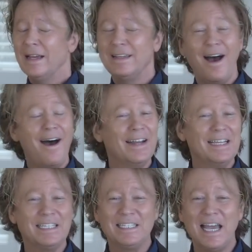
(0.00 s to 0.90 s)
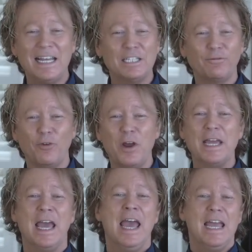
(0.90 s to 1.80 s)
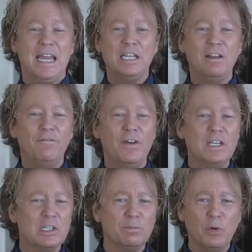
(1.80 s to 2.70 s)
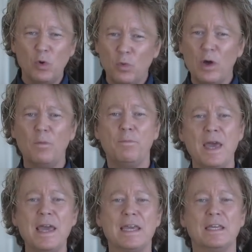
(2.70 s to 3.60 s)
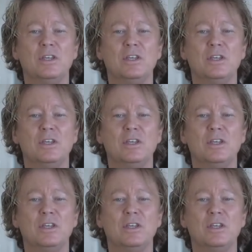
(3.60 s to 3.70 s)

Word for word: God has set us free. Indivisible will be.